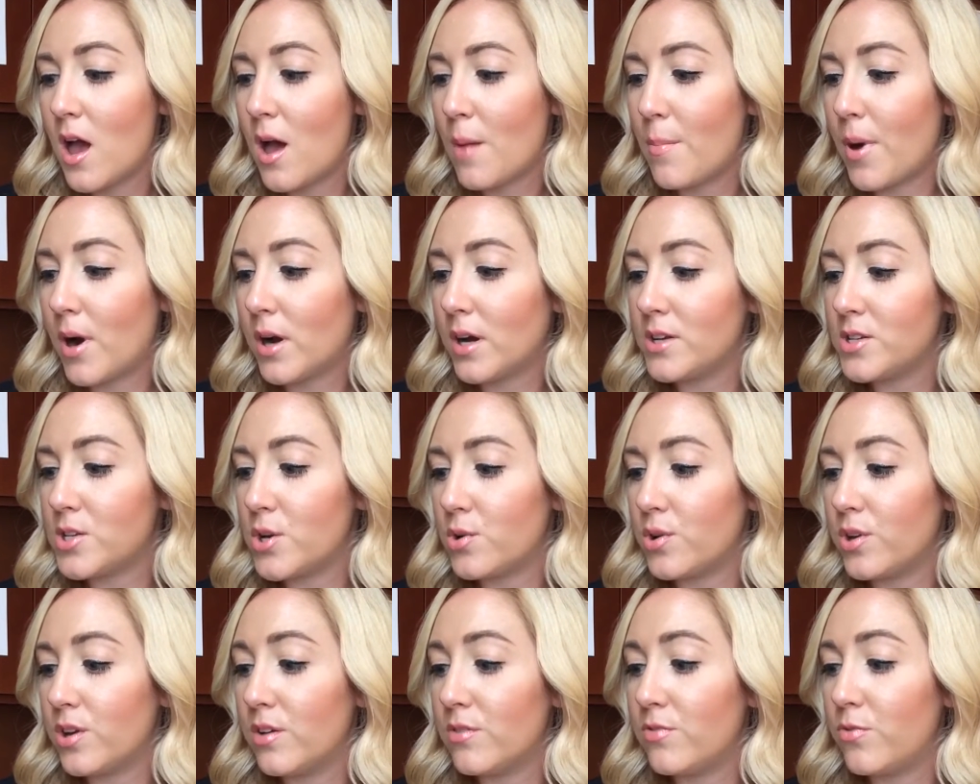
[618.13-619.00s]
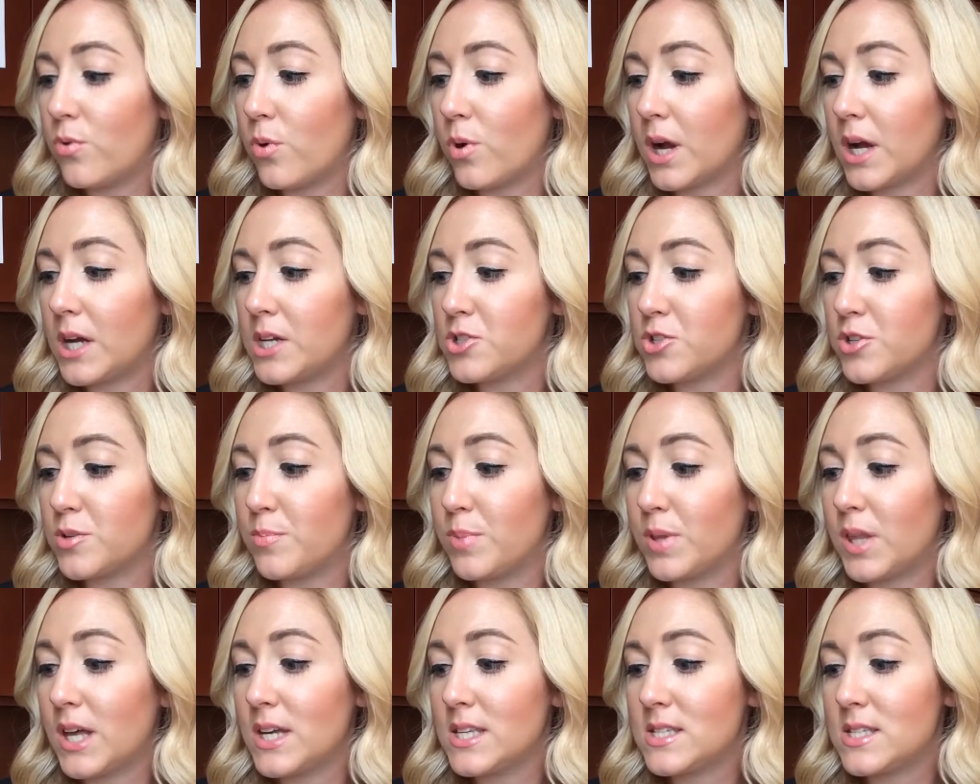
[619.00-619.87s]
Party total of 400
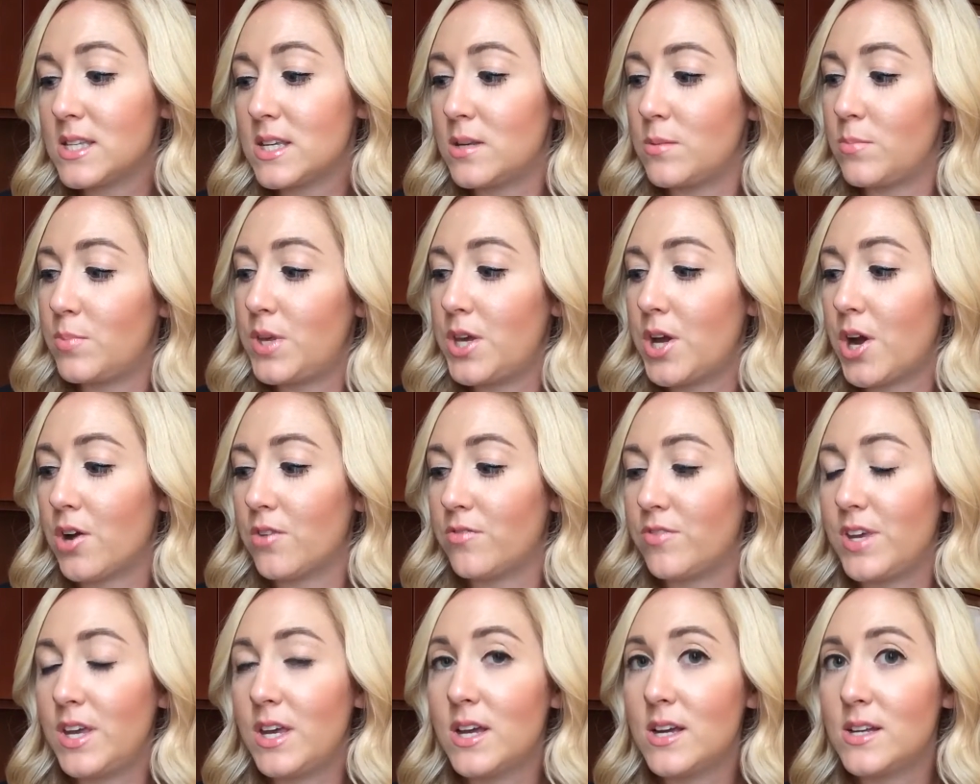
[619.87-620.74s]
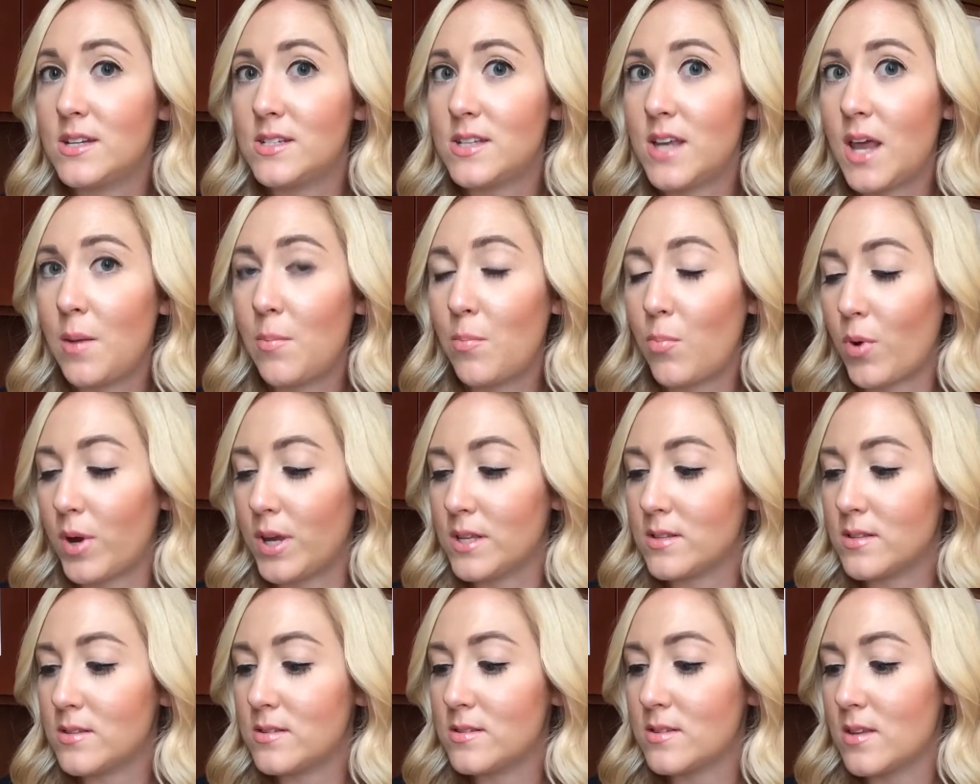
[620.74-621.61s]
plus in PRV, 10
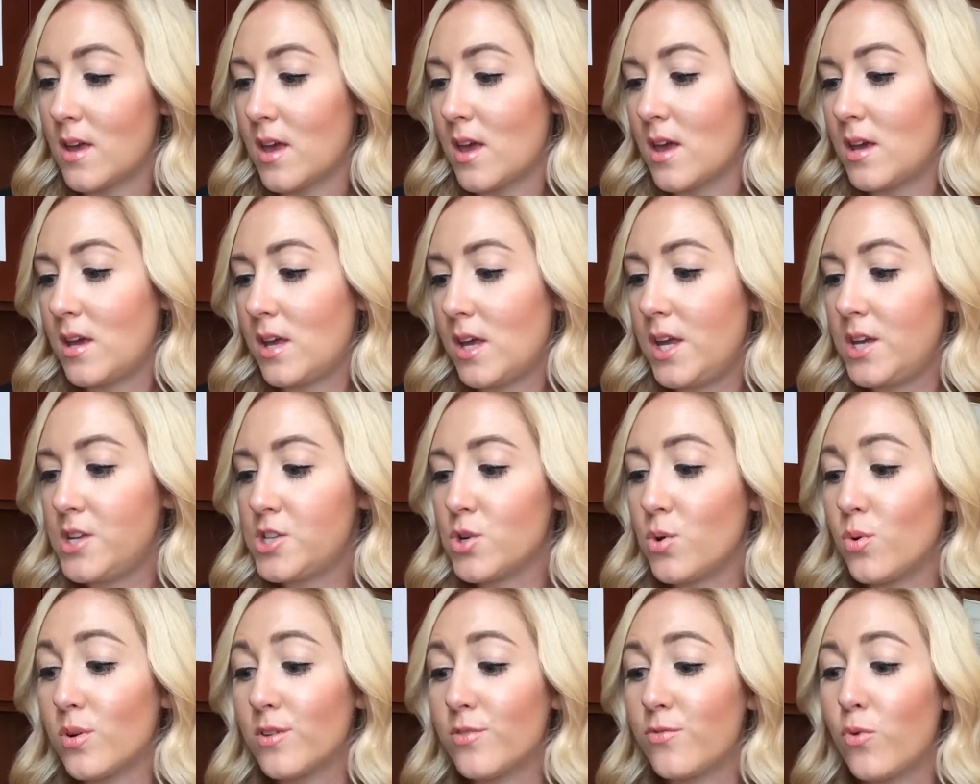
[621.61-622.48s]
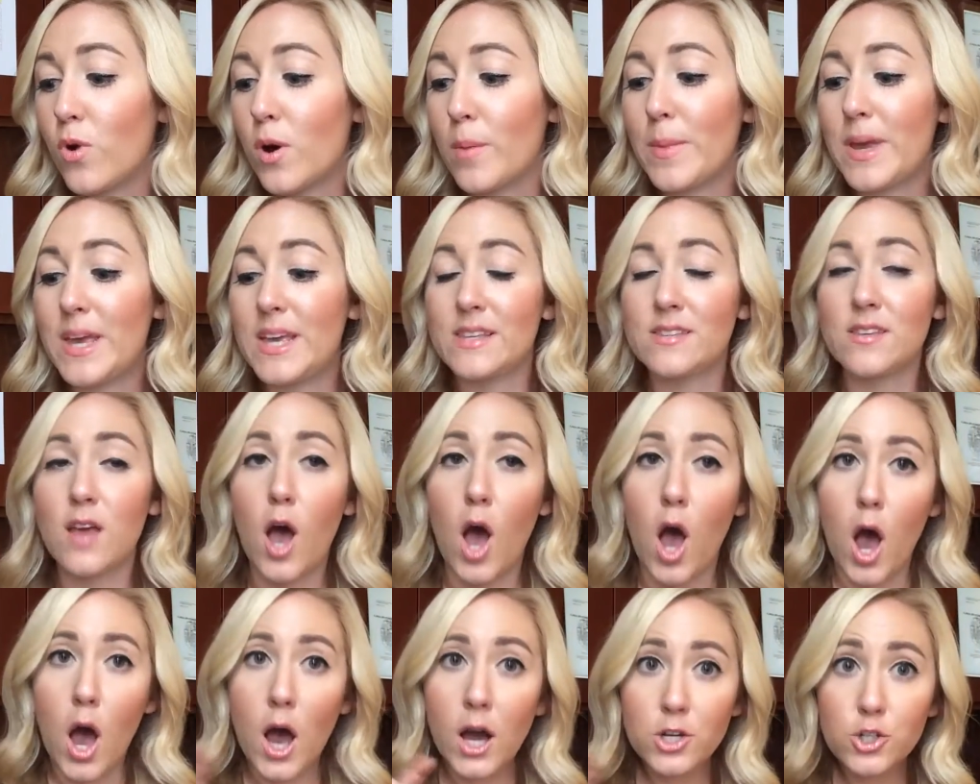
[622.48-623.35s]
points. Each order form is
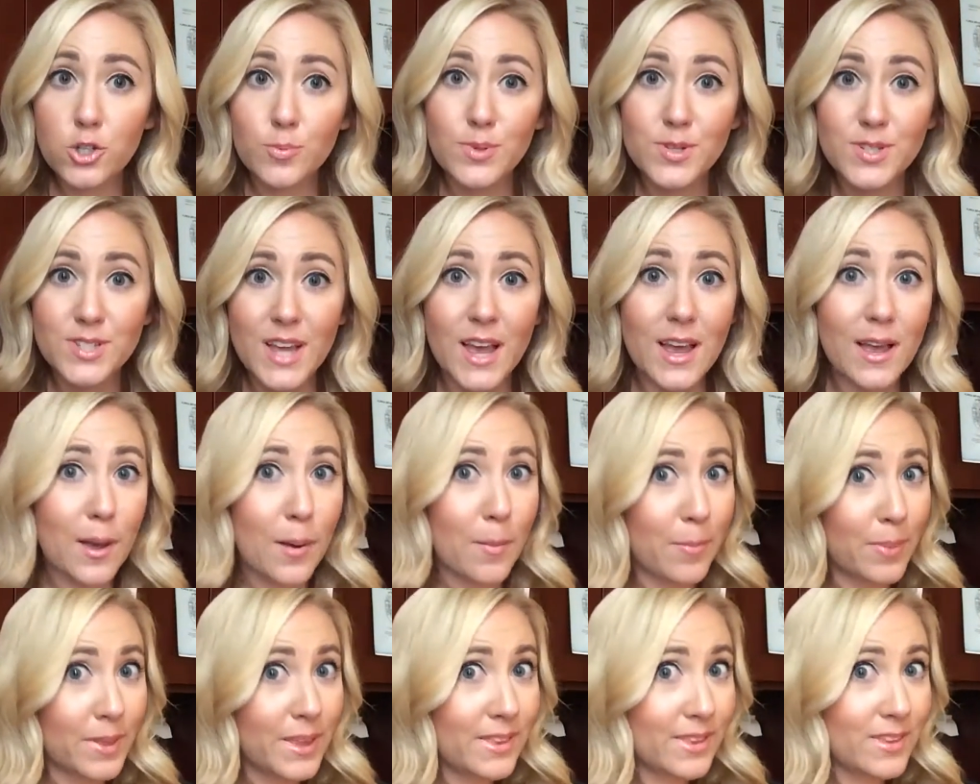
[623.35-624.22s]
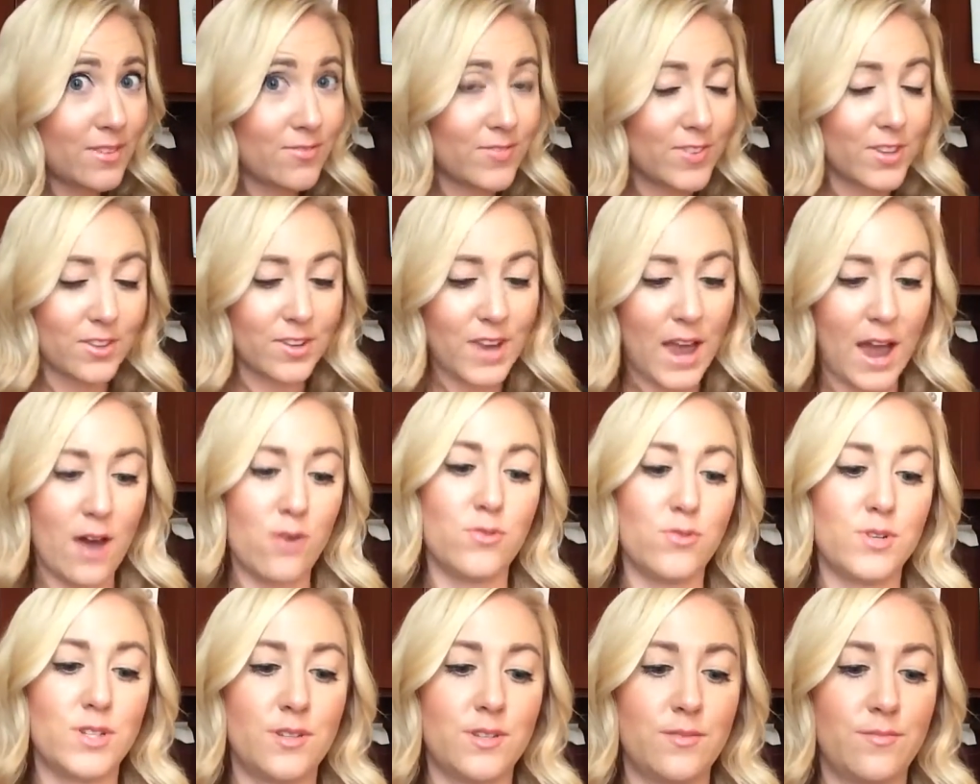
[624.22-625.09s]
100% completely filled
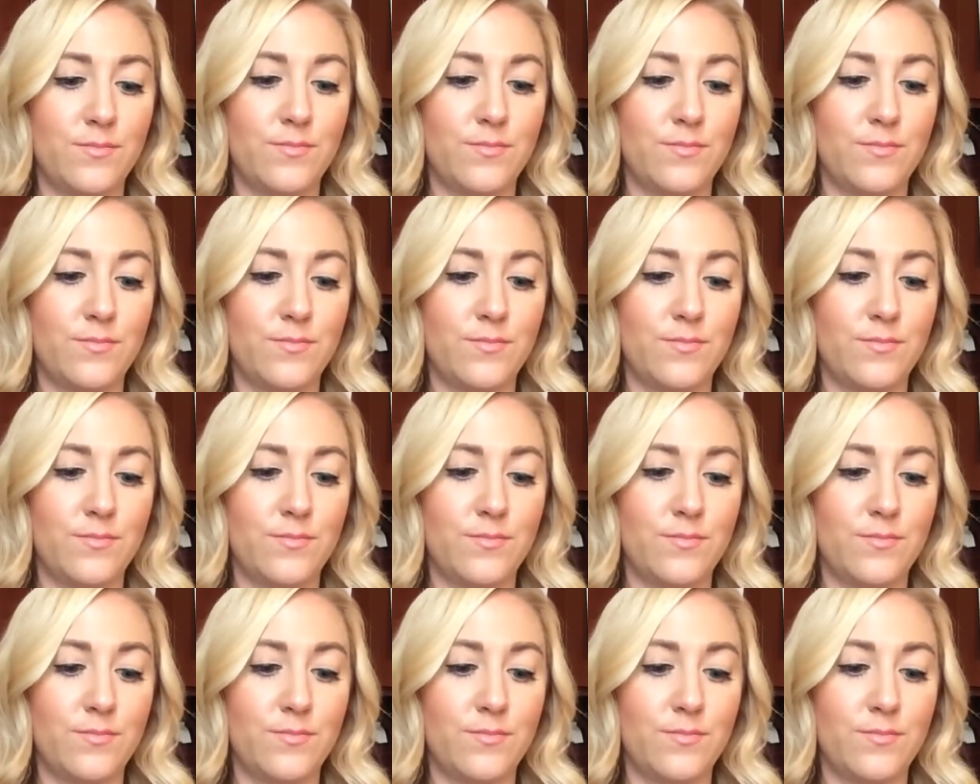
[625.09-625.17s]
out,